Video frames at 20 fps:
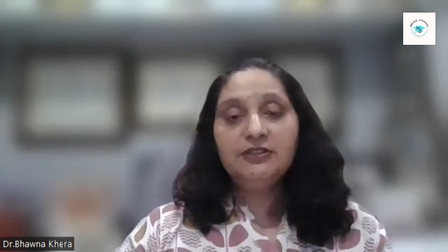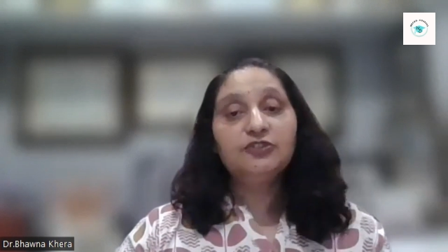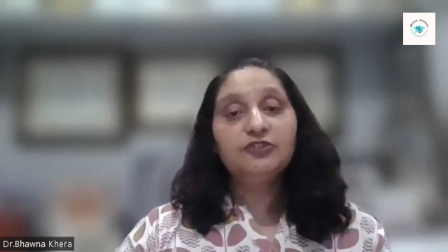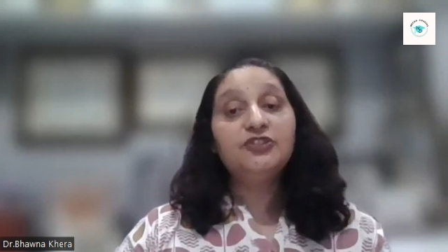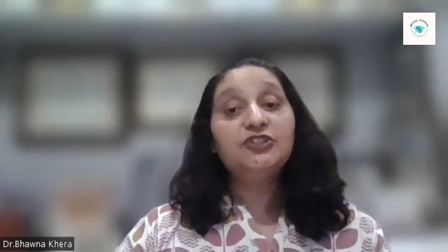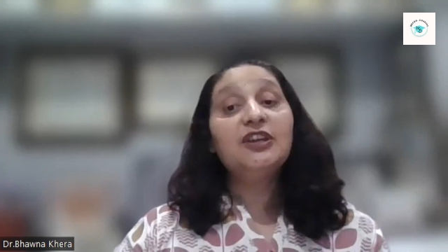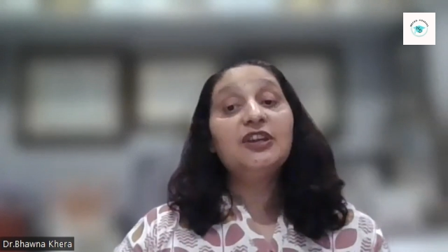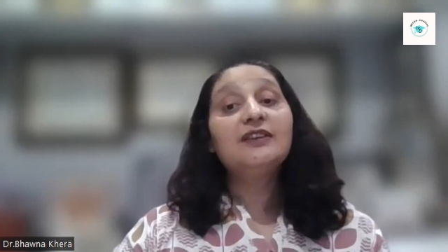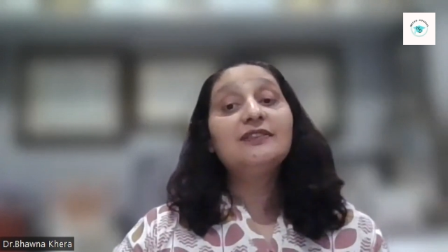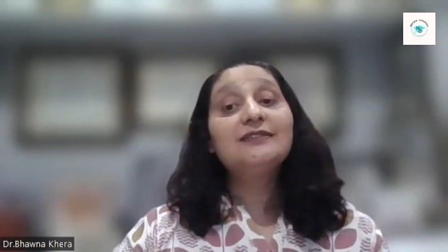so
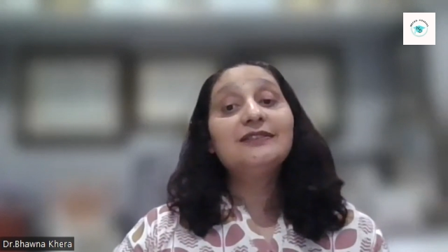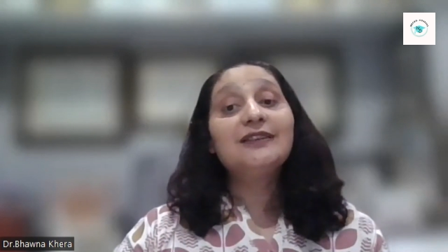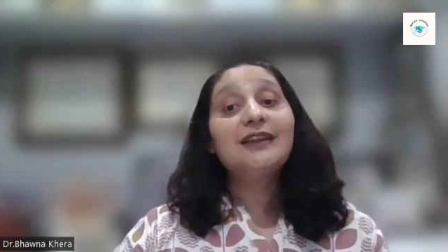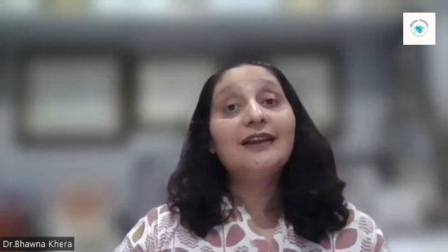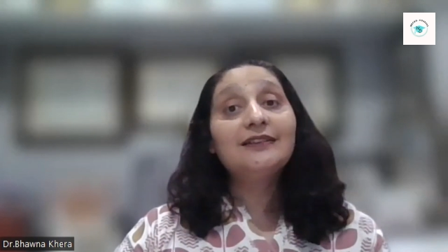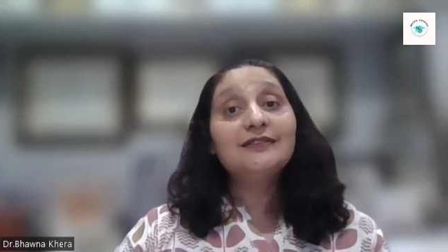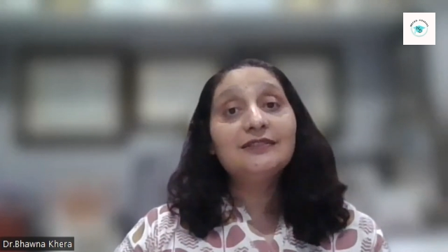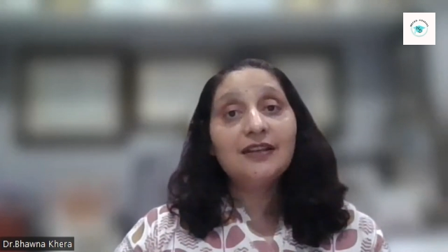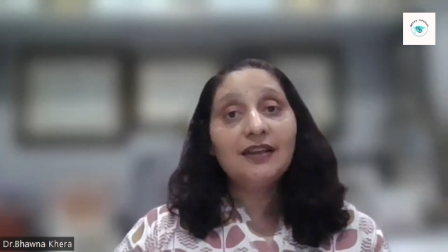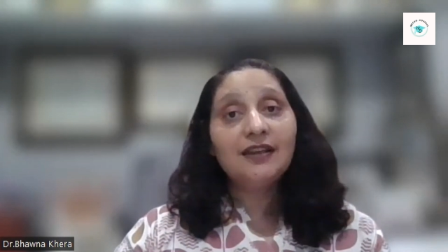chest
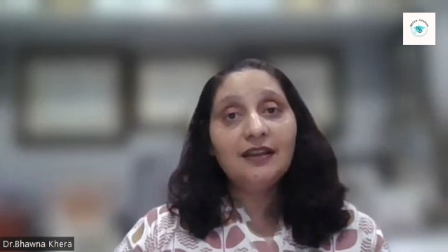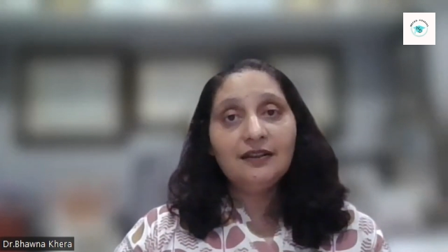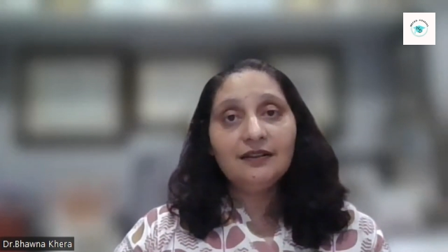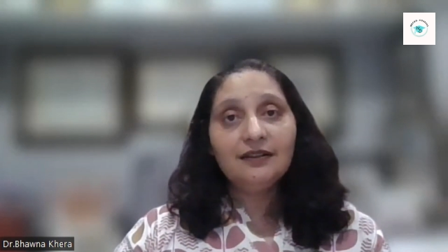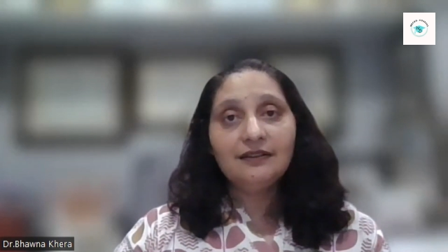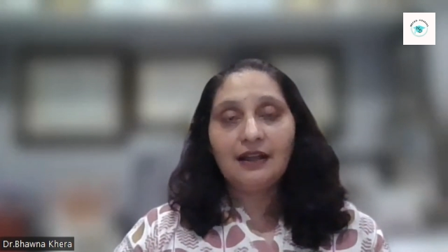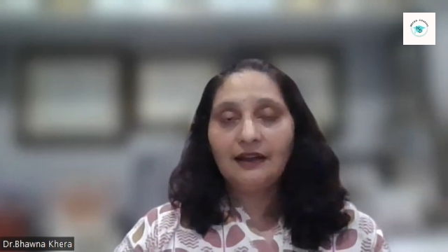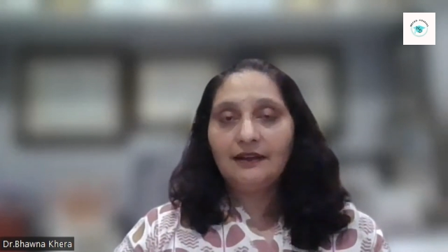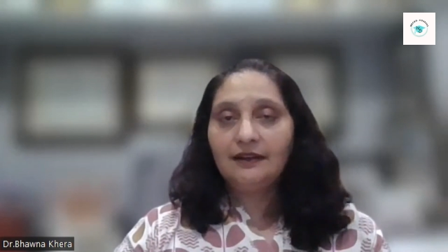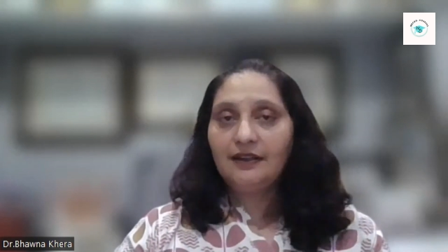X-ray,
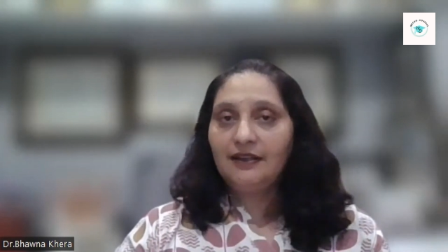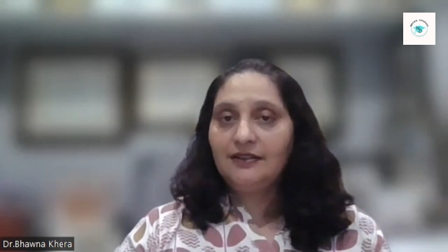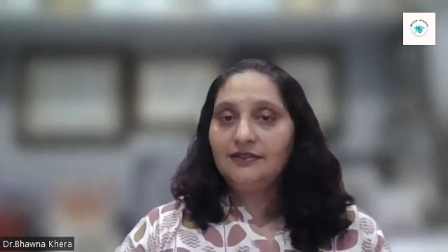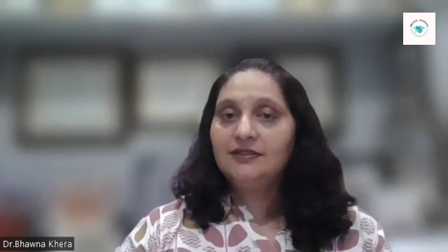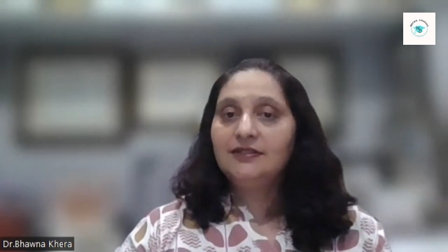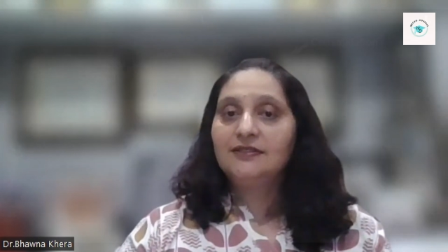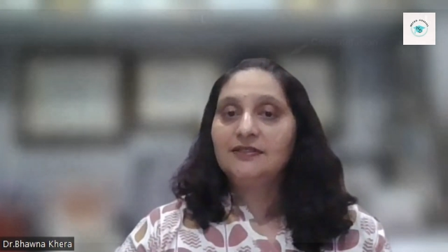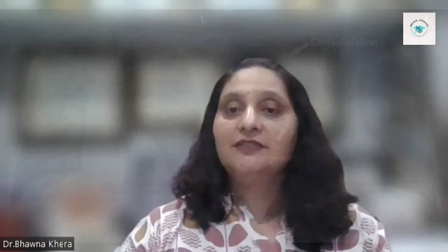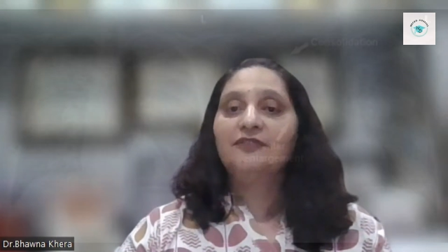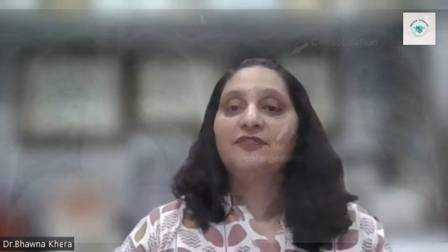that
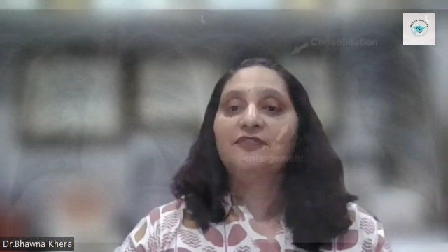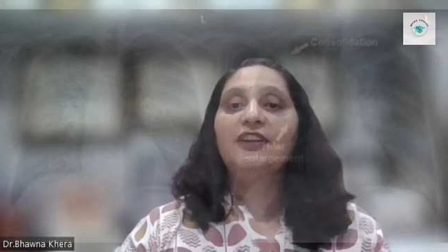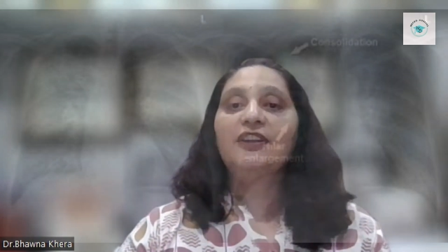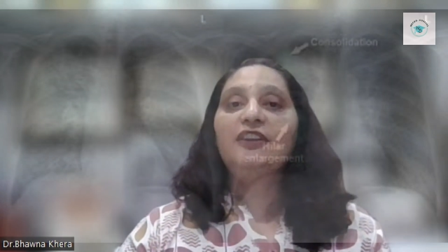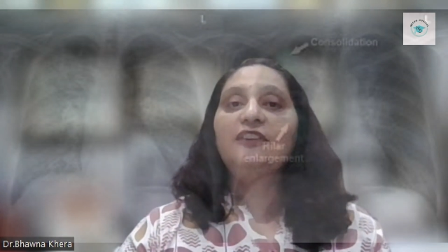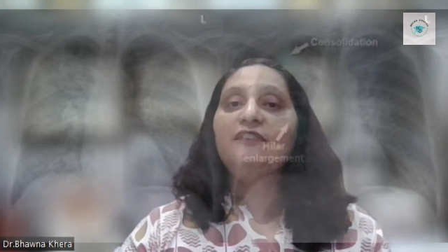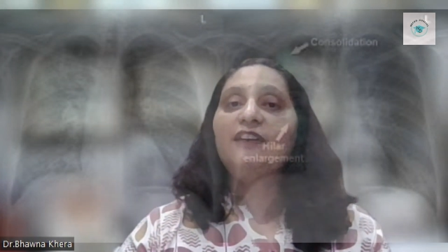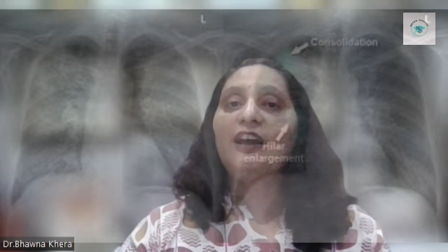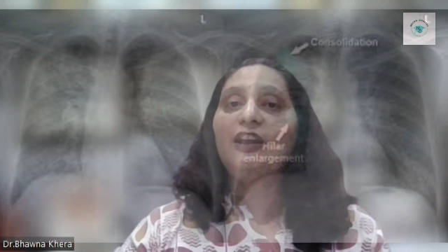acts as a very